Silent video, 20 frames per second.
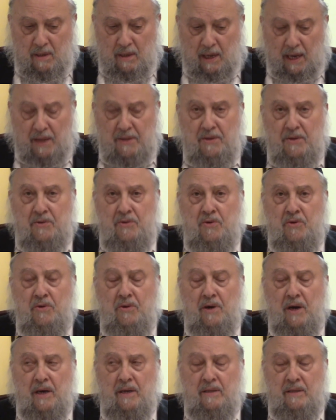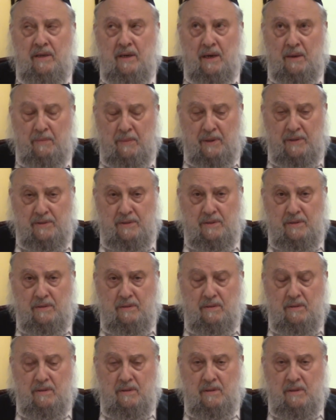And the third idea I
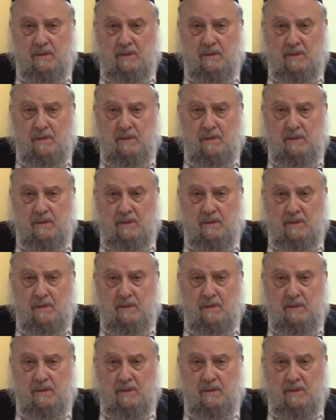mentioned